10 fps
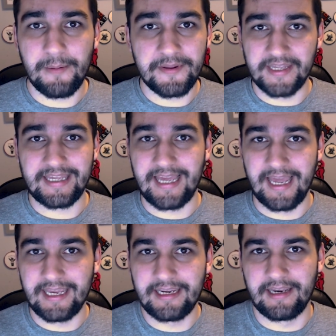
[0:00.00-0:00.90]
Maybe the
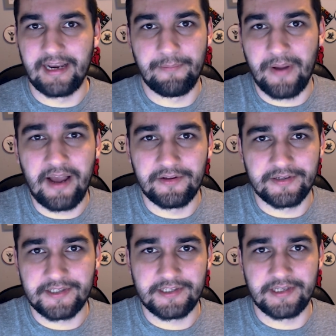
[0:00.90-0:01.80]
king in a
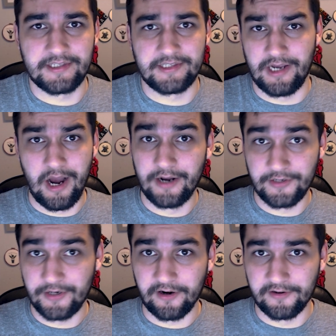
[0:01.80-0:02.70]
palace sits
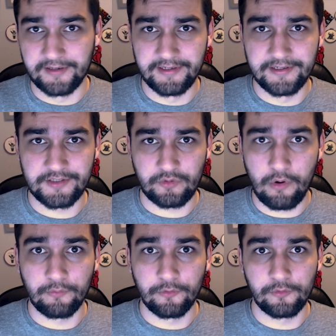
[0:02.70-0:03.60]
unguarded in his
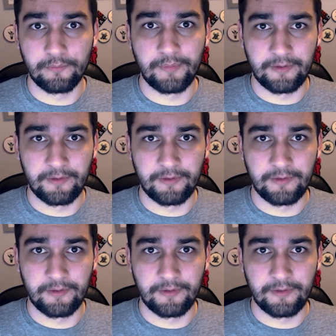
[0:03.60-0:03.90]
throne room,